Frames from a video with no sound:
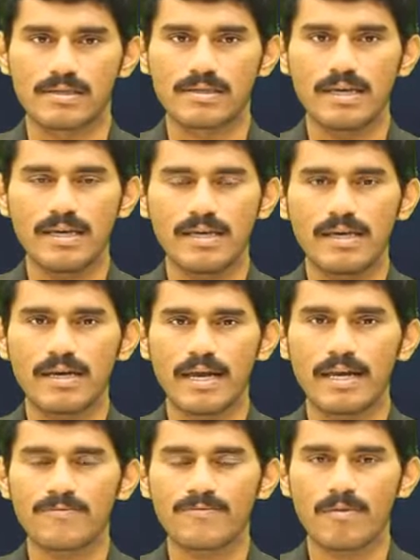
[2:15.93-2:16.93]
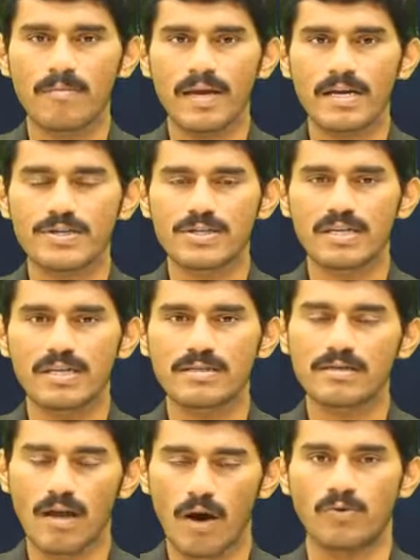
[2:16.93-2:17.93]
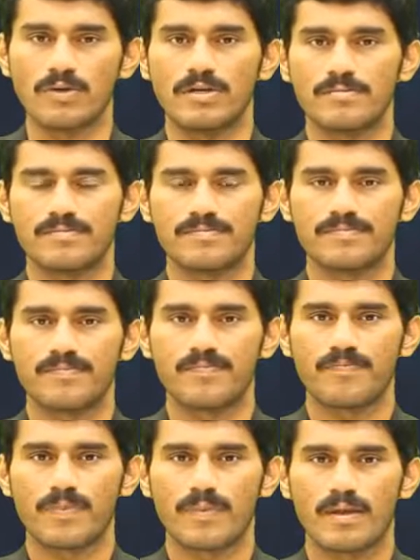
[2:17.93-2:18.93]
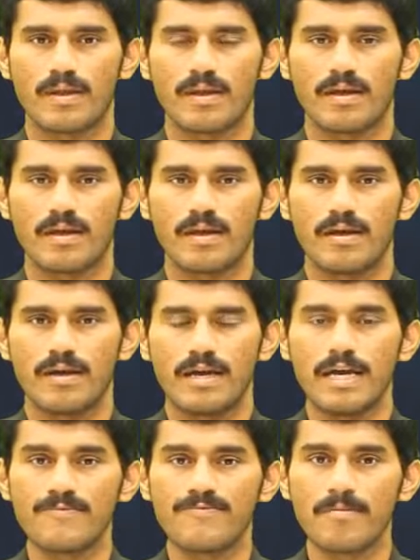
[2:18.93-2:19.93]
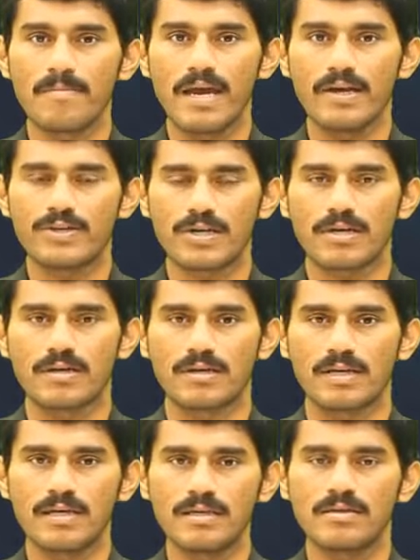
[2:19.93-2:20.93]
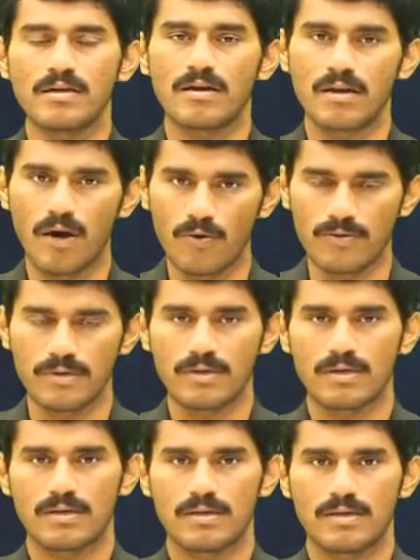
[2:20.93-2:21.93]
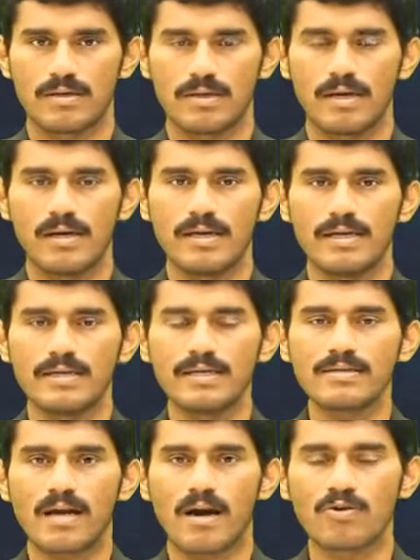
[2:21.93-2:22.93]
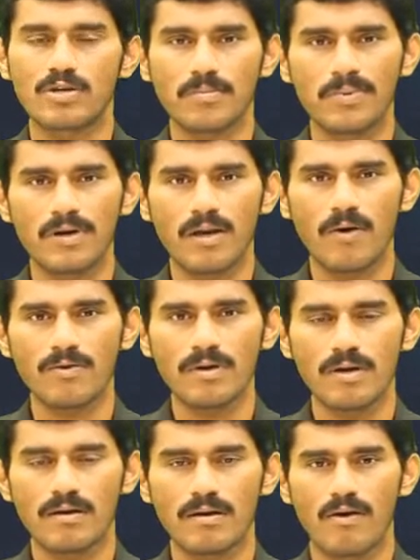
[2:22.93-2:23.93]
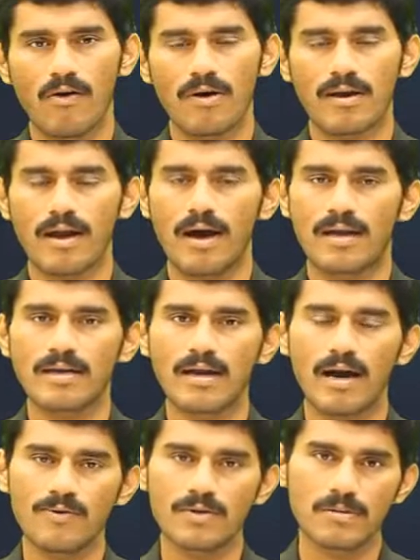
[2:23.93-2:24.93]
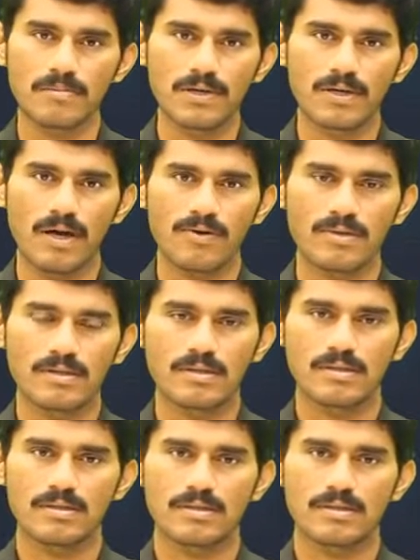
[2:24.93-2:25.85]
See here, information is noun. Information is noun. It is countable noun or uncountable noun?